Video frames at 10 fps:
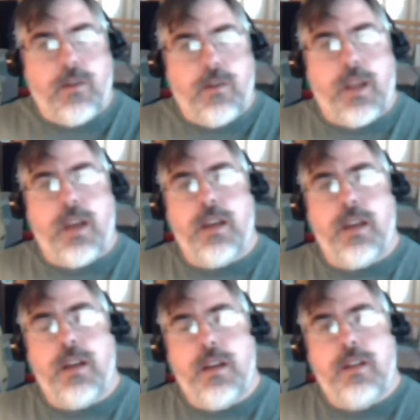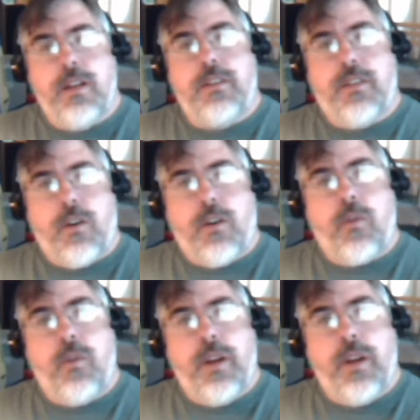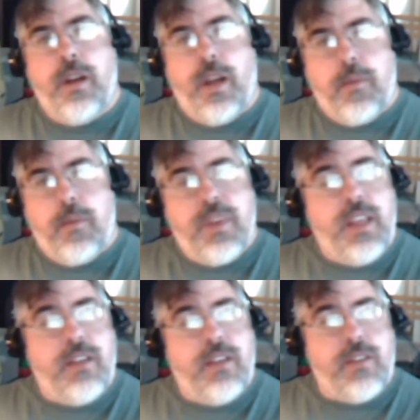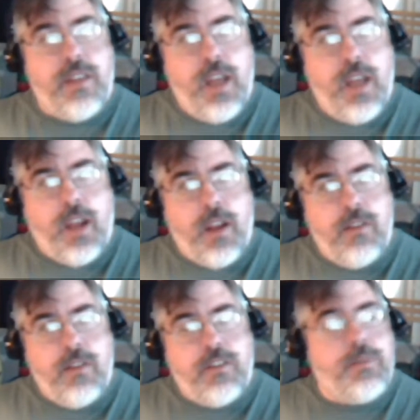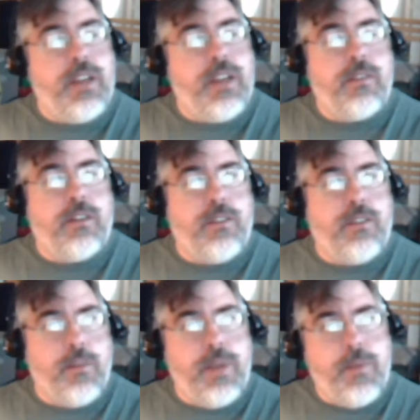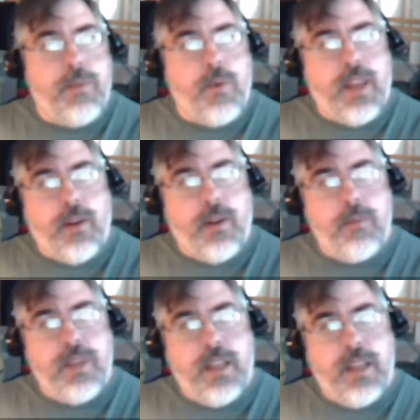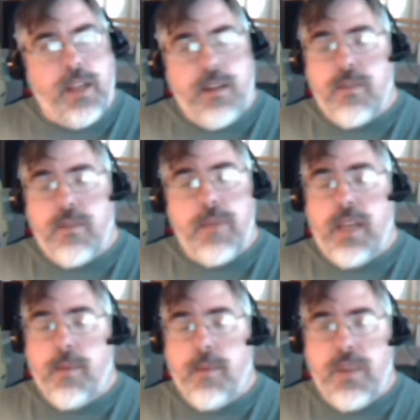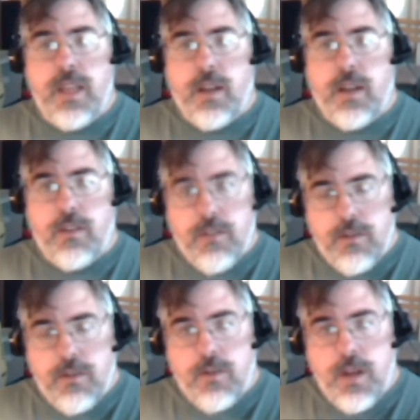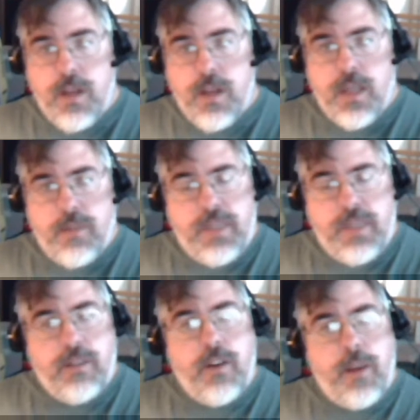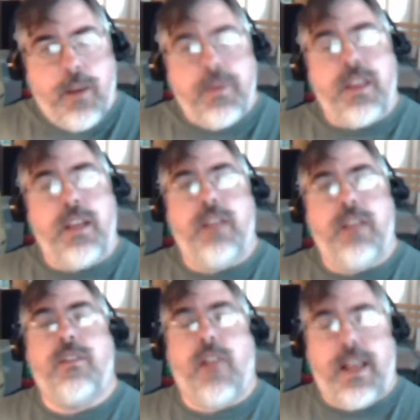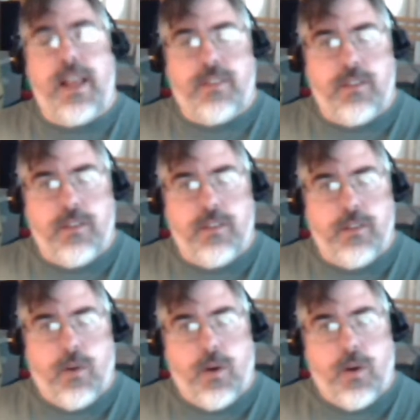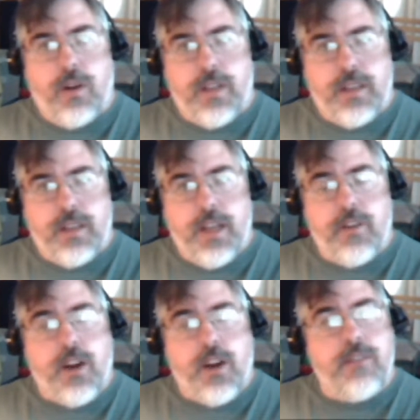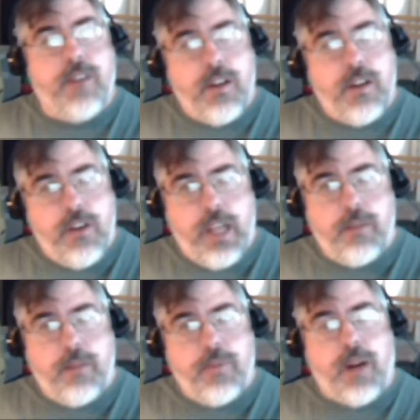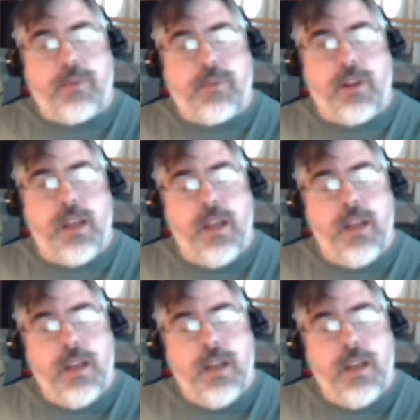Okay? So, empathy is a thing. Just because there are some people without empathy doesn't make empathy untrue. It means their empathy needs glasses, or that they are not functioning properly.